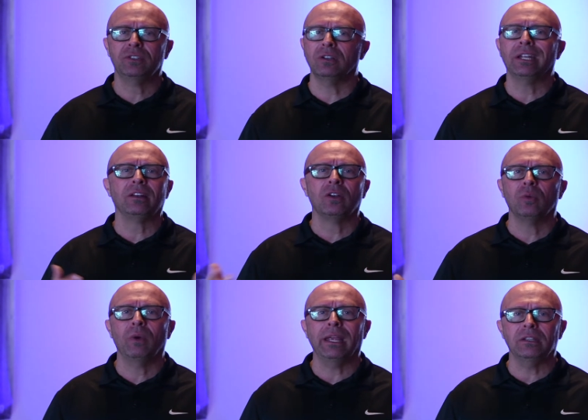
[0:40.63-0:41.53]
Don't let it go
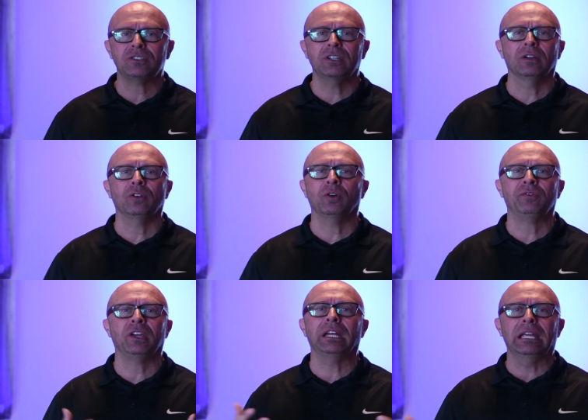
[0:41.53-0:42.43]
to waste. You don't know if
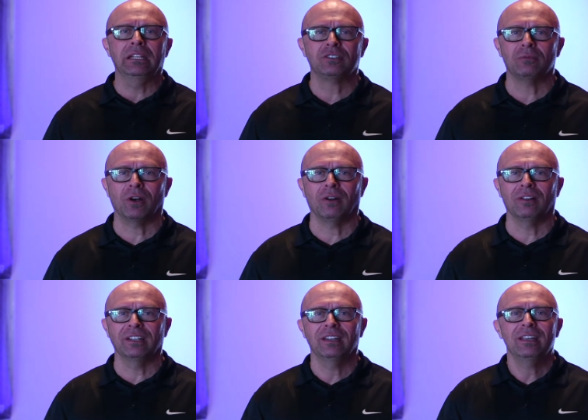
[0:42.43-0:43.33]
you're going to eat
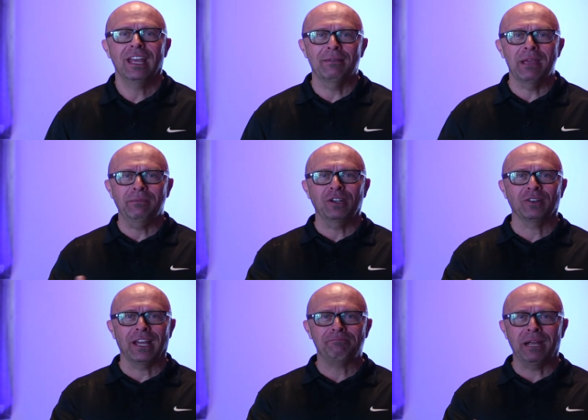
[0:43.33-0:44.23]
tomorrow. And, and maybe
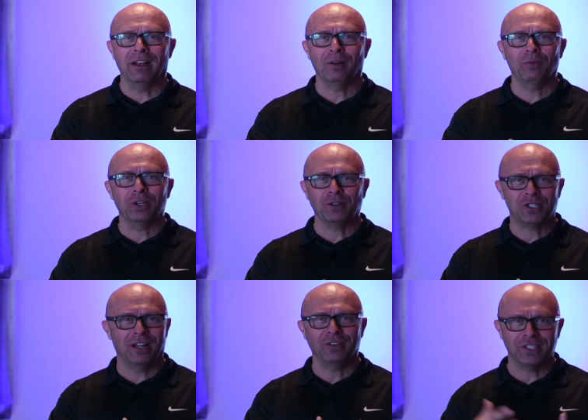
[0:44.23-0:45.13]
you're that parent when your
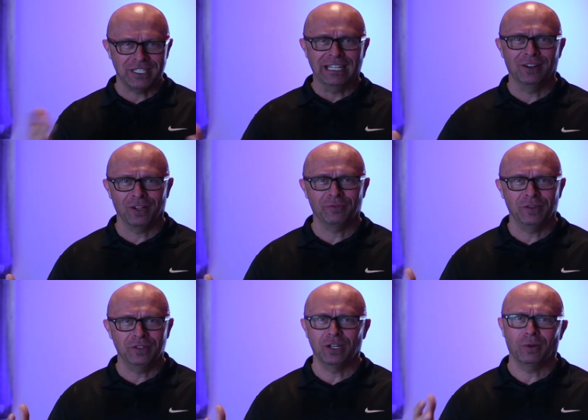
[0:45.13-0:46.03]
child doesn't eat all
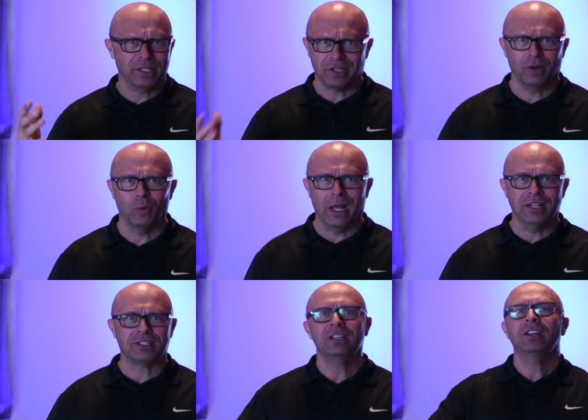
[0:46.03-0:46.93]
the food. You don't want to go to waste,